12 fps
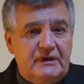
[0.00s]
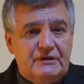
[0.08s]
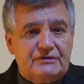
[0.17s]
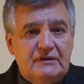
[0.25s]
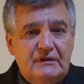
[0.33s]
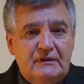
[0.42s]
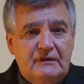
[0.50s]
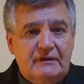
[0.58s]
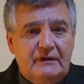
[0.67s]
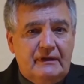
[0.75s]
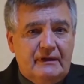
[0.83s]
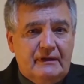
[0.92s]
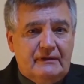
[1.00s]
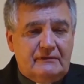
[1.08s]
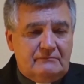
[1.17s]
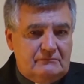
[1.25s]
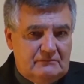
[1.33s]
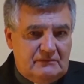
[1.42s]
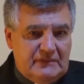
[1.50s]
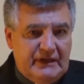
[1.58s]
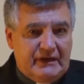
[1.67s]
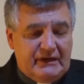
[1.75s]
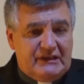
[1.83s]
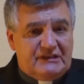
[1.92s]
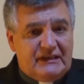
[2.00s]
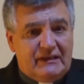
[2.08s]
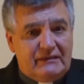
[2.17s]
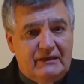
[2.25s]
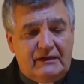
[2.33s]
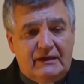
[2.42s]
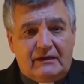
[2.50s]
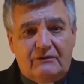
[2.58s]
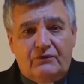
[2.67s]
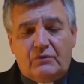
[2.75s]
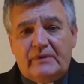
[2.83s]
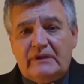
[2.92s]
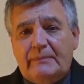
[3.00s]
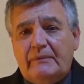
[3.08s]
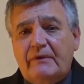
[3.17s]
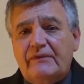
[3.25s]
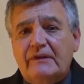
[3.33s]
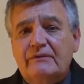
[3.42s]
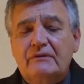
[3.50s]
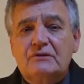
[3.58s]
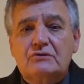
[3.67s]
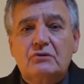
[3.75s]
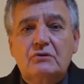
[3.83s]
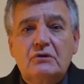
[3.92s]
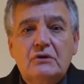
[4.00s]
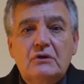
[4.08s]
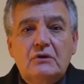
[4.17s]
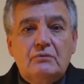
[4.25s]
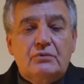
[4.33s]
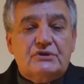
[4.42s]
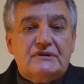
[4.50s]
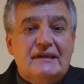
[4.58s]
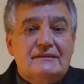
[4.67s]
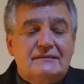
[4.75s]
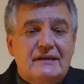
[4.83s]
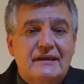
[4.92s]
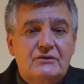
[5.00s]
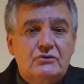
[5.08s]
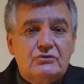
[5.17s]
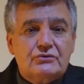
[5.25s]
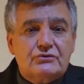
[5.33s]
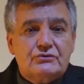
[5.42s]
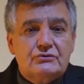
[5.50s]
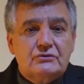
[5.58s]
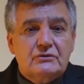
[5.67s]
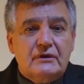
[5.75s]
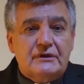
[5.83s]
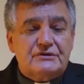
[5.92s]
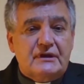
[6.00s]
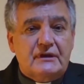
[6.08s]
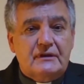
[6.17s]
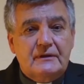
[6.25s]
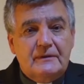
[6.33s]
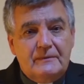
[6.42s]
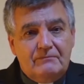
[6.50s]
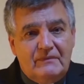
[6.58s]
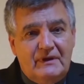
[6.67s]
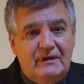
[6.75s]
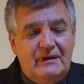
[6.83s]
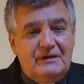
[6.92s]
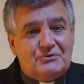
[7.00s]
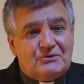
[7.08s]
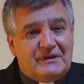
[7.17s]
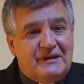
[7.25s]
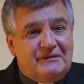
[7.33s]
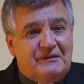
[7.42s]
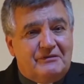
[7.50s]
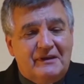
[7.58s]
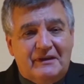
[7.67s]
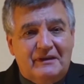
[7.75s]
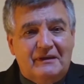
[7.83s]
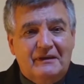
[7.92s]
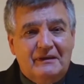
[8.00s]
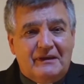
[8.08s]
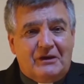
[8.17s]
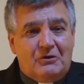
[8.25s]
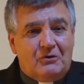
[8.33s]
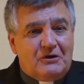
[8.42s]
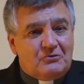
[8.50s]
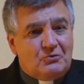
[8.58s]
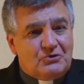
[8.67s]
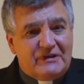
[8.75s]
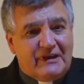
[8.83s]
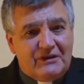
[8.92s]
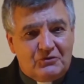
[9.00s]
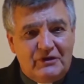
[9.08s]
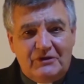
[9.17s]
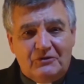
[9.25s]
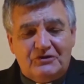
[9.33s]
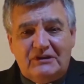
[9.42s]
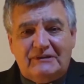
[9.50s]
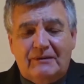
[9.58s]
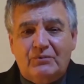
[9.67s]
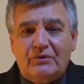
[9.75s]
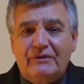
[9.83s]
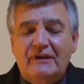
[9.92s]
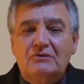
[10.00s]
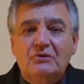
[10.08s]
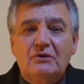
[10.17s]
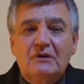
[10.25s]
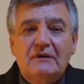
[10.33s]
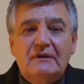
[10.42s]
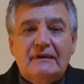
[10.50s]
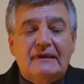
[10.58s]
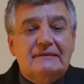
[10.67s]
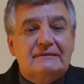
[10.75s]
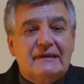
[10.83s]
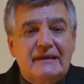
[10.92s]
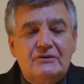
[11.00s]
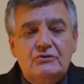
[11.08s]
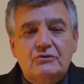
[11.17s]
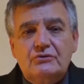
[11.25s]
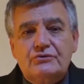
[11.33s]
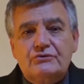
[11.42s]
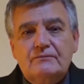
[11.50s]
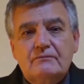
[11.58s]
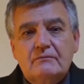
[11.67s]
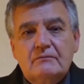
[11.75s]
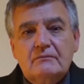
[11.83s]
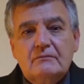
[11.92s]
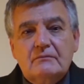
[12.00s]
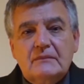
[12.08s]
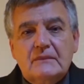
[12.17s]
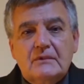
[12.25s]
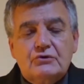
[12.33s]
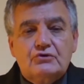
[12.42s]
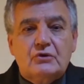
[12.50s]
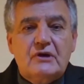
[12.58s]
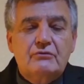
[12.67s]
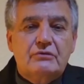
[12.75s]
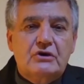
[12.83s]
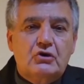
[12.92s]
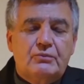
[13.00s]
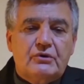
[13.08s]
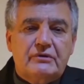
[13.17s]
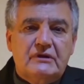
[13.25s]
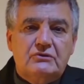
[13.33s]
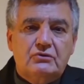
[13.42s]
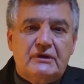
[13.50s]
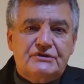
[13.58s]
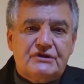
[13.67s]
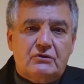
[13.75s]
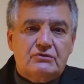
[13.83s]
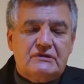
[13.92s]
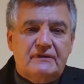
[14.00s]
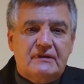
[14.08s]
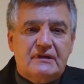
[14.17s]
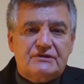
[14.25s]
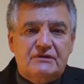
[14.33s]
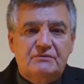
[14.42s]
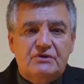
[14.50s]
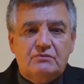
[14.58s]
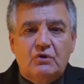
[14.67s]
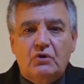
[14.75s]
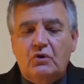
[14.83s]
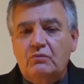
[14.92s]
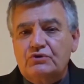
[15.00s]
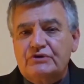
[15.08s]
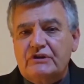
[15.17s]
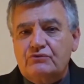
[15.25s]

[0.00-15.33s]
those who reject the reform of Pope Francis, among those who say they do not like it and who are 80%, there are only 5% who consider themselves homosexuals,